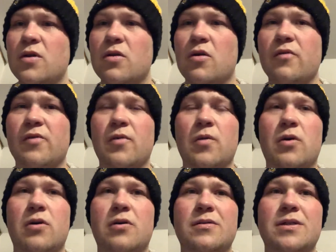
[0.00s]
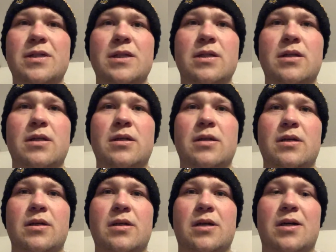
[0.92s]
Overall,
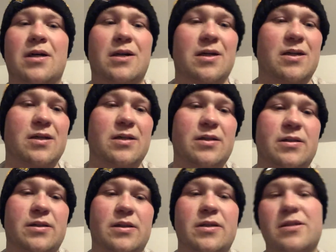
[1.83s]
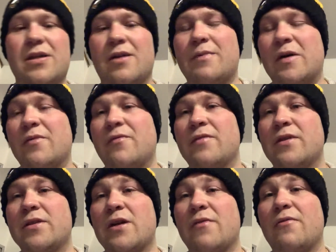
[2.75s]
let's see, he's got
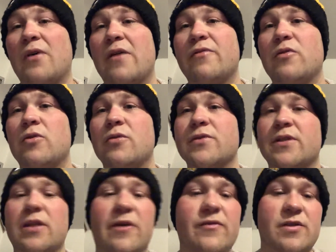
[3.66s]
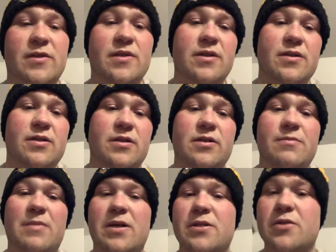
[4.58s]
5 goals, 11 assists. He's a
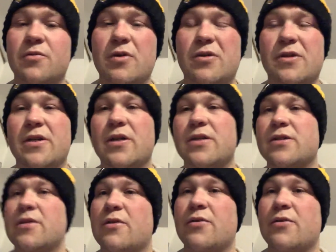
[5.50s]
-3 on the ice in